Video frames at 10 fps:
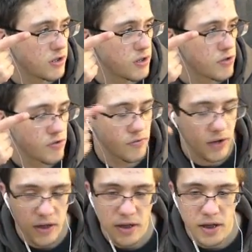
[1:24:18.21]
So if I
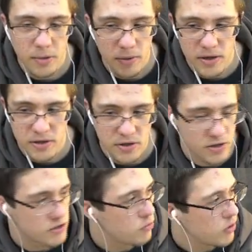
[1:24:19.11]
can get them on
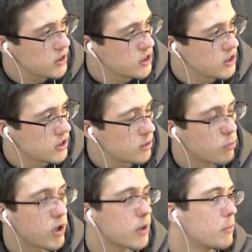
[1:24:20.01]
Twitch and
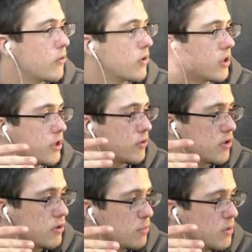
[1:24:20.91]
bring them over to
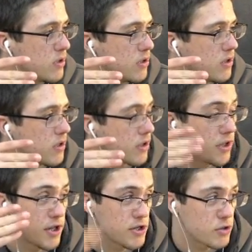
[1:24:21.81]
YouTube, then
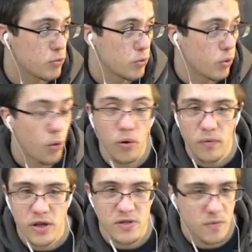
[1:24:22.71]
that's cool, or
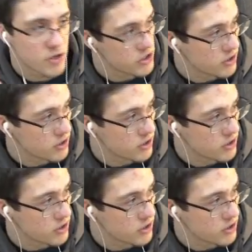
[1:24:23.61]
vice versa.